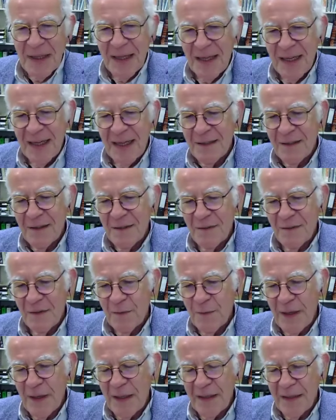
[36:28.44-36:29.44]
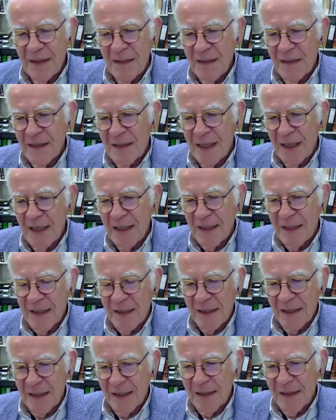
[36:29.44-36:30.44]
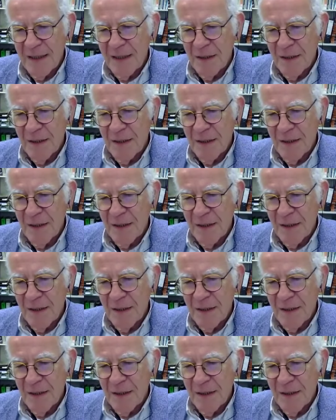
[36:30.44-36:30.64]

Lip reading: And when they are